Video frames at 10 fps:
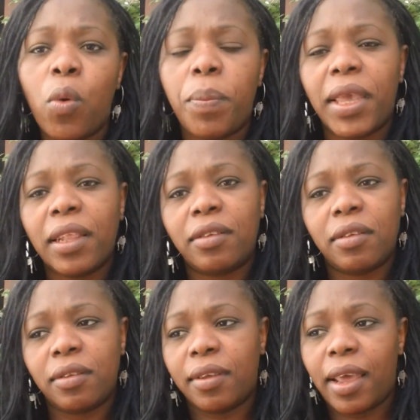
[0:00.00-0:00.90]
we begin
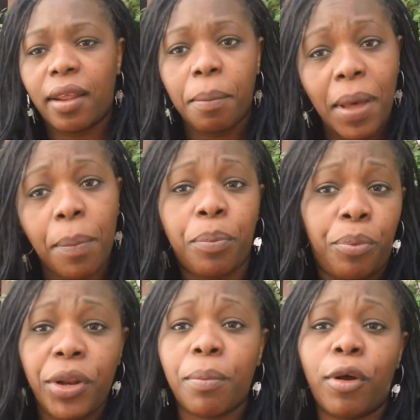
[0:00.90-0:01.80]
to get a map
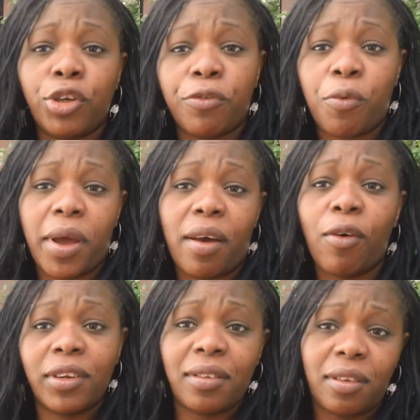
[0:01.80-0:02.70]
pretty much of where
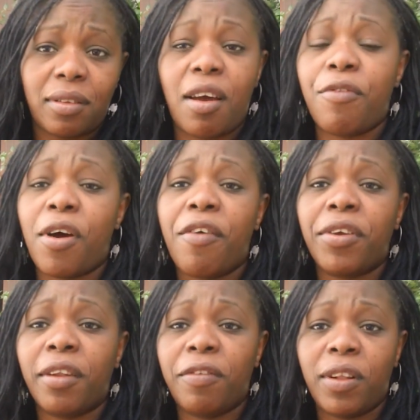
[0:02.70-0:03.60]
audiences are for
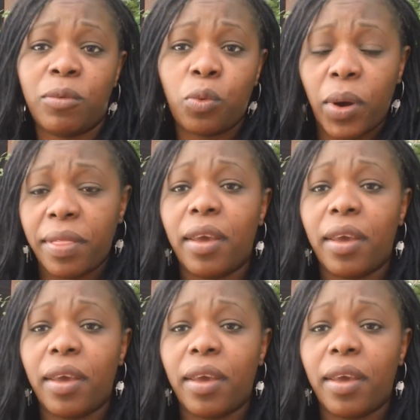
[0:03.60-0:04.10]
African films, where they're